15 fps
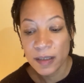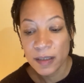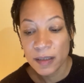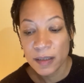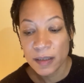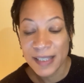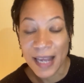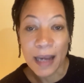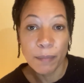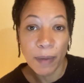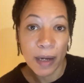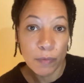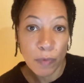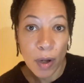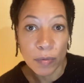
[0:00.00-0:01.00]
sang by
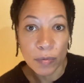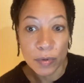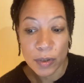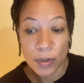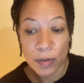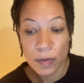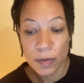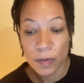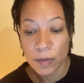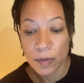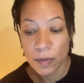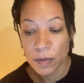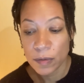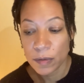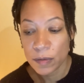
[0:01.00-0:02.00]
rote.
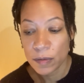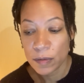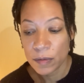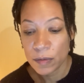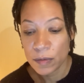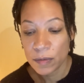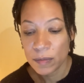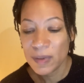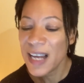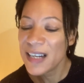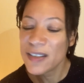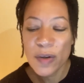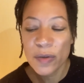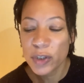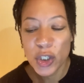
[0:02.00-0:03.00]
Well, that's
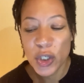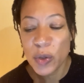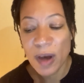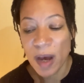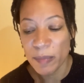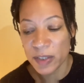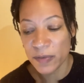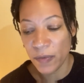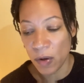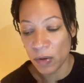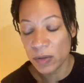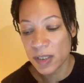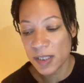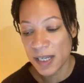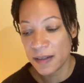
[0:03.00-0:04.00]
not the newcomer's
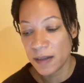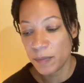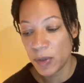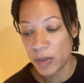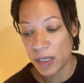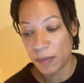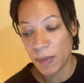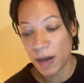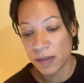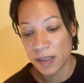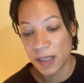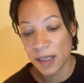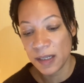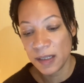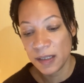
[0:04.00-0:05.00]
fault, said the music
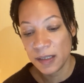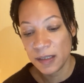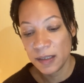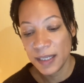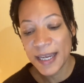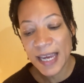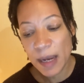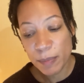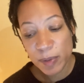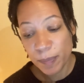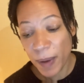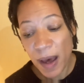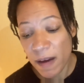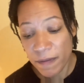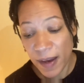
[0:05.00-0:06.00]
master. He keeps
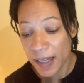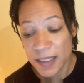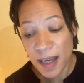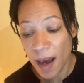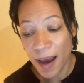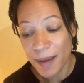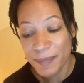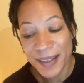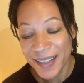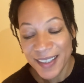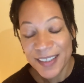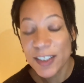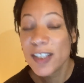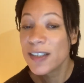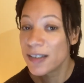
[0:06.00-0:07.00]
perfect time,
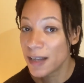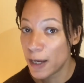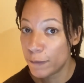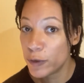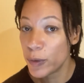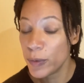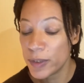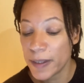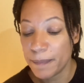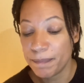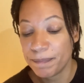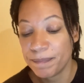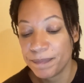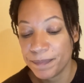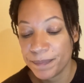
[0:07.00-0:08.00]
just as I have taught him.
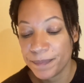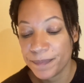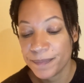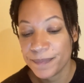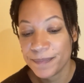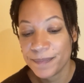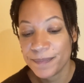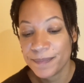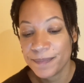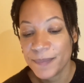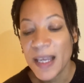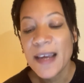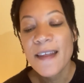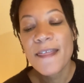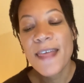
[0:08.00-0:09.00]

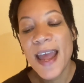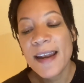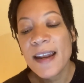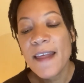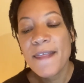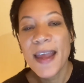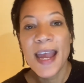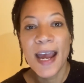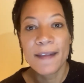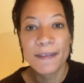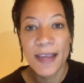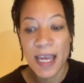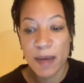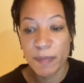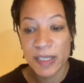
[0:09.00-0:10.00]
Then they had the
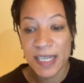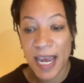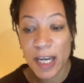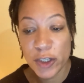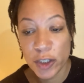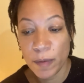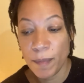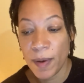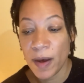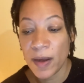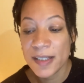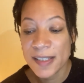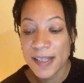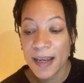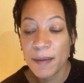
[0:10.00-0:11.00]
imitation bird
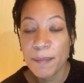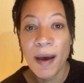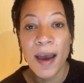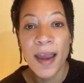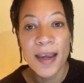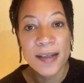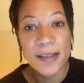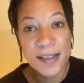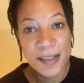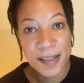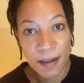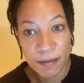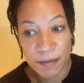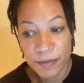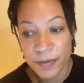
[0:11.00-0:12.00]
sing by
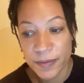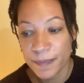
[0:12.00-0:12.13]
itself.